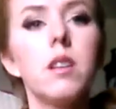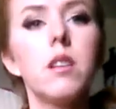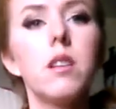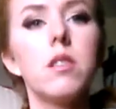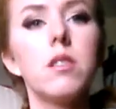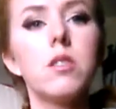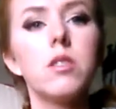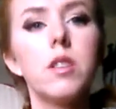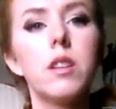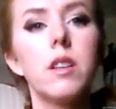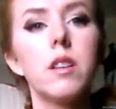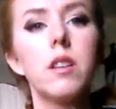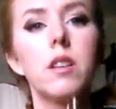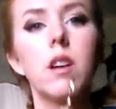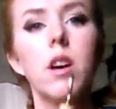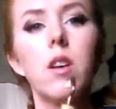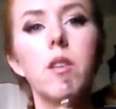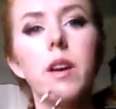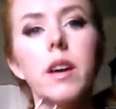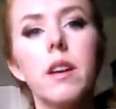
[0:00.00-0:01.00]
I'll show you.
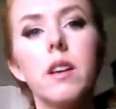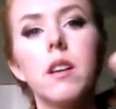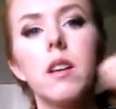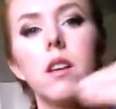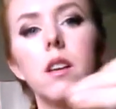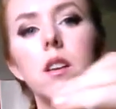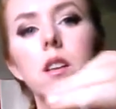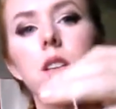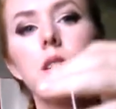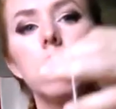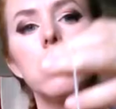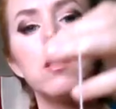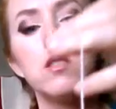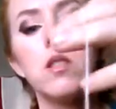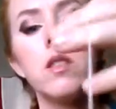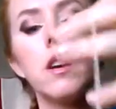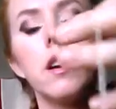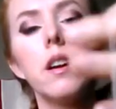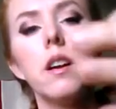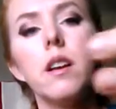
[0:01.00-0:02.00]
Okay, so
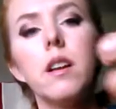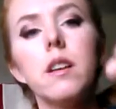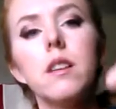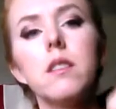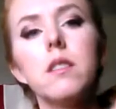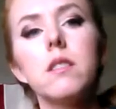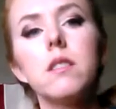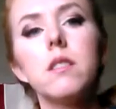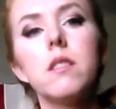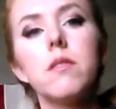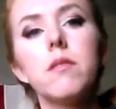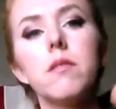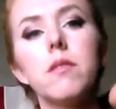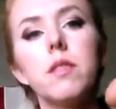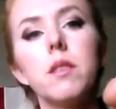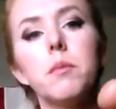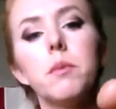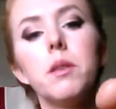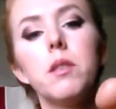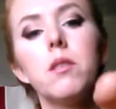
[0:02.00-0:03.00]
there it is
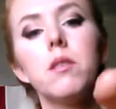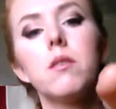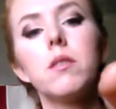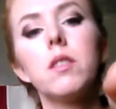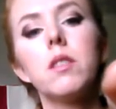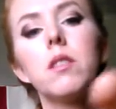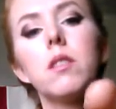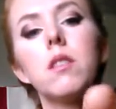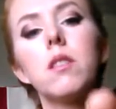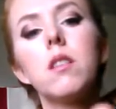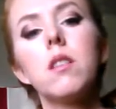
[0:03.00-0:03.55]
flip it over.